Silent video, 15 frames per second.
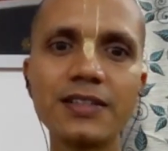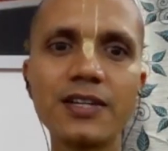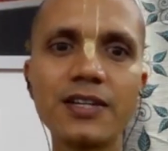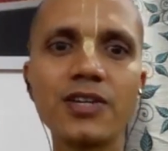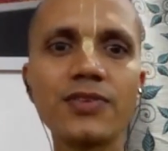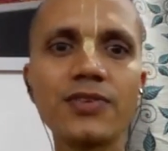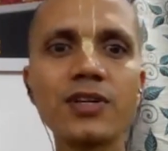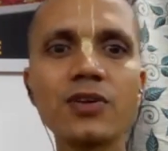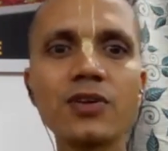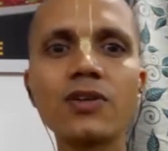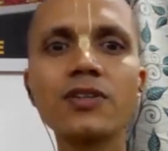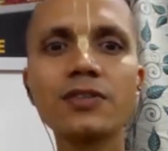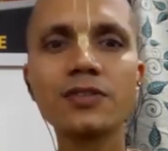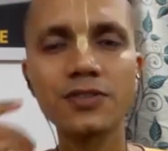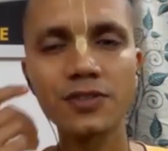there are different
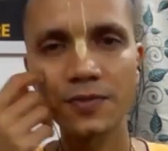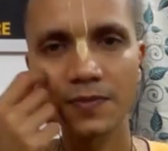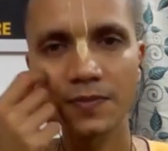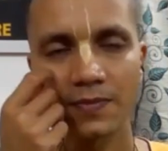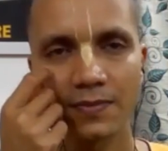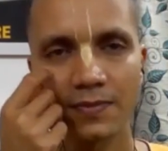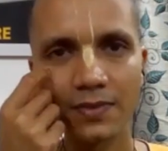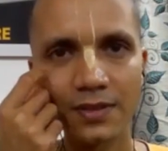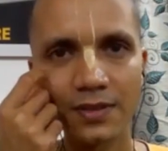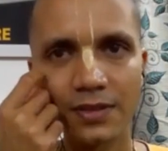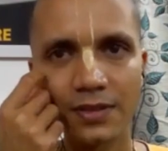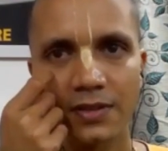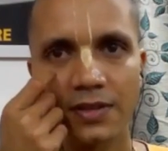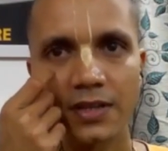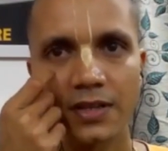audience.
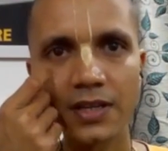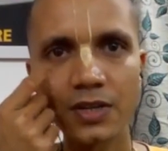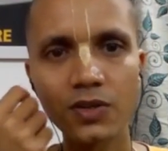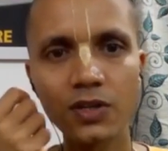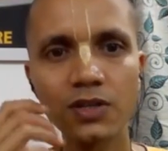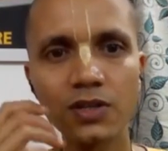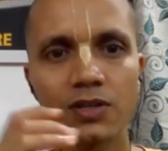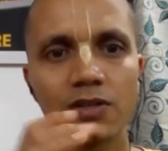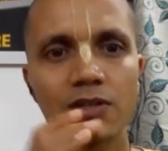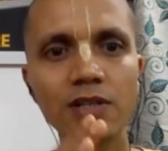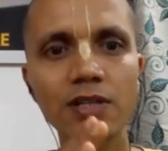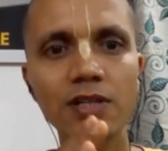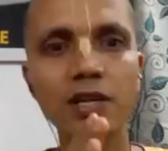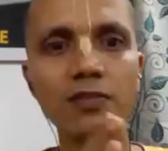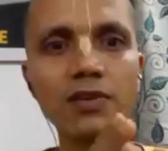According to
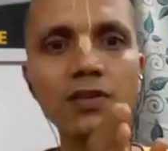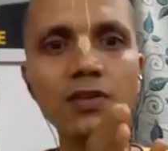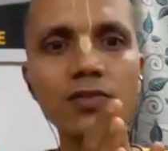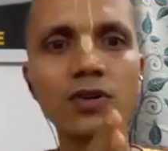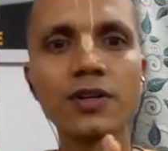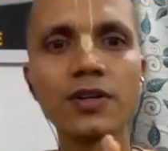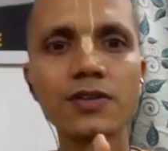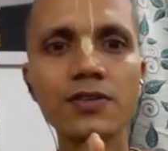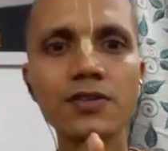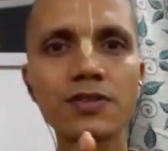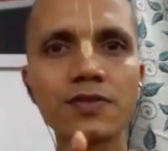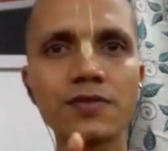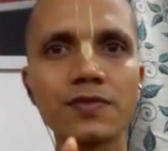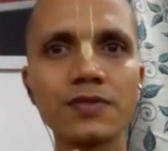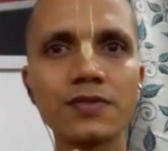the level of the
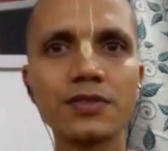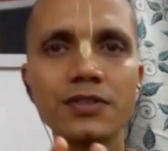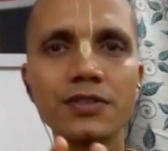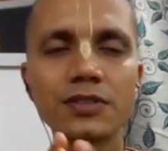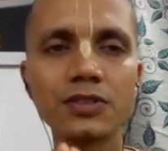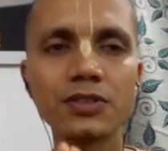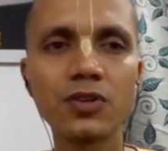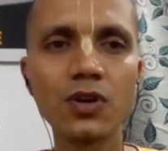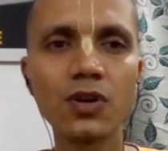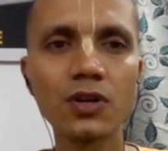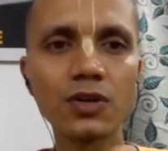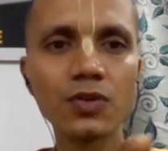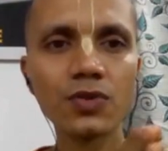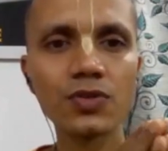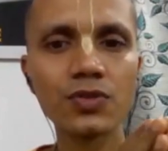audience,
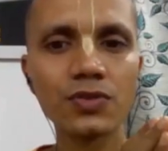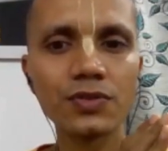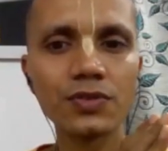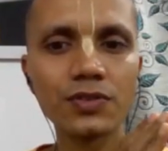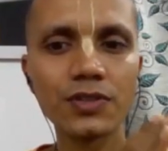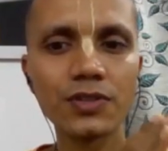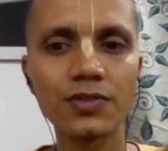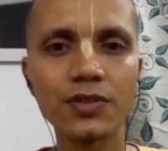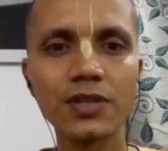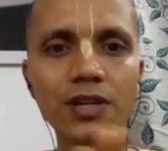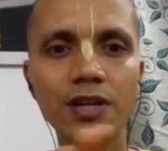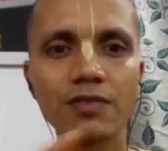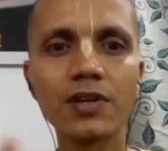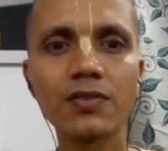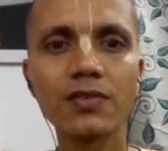God gives
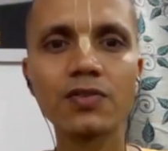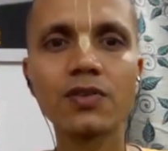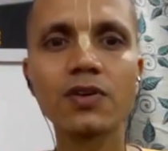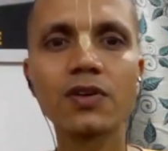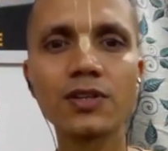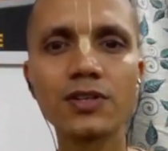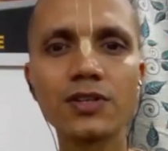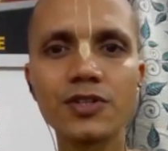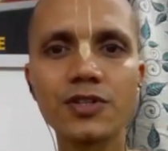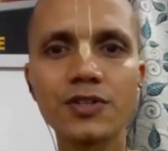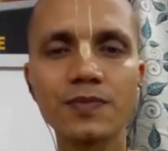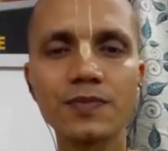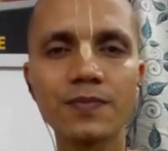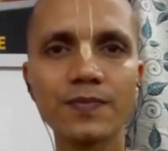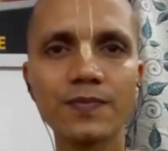different level of knowledge.
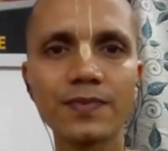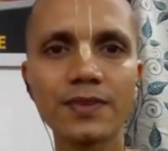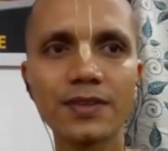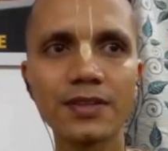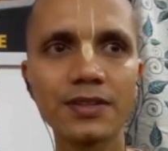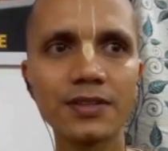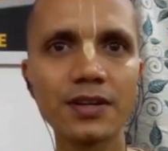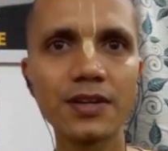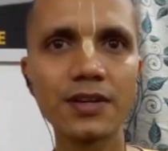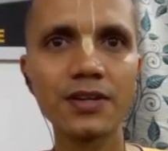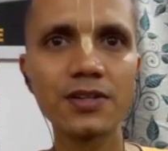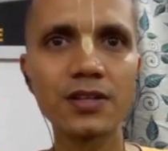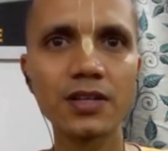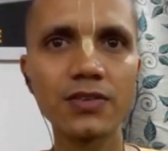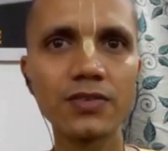
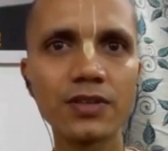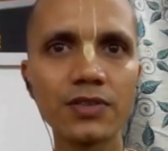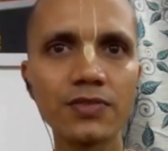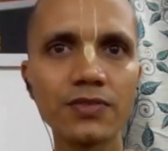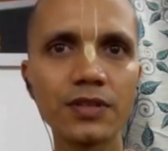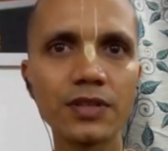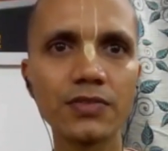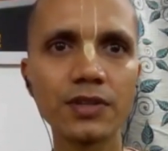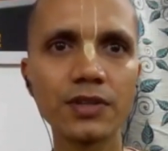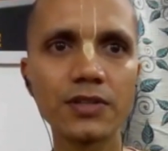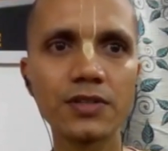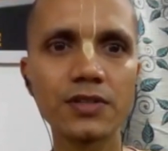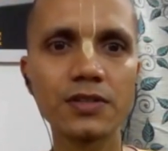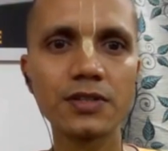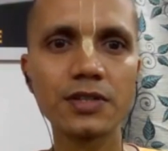Just like even if, if
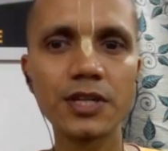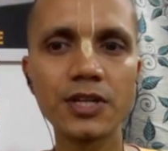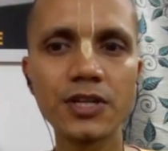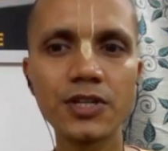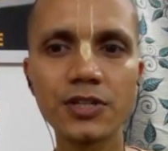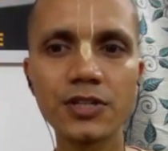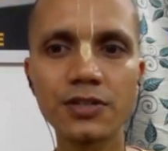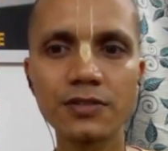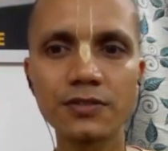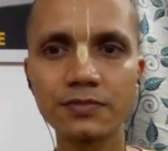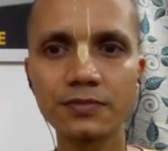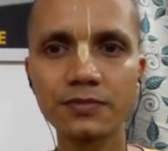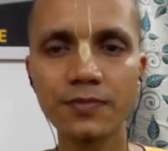a teacher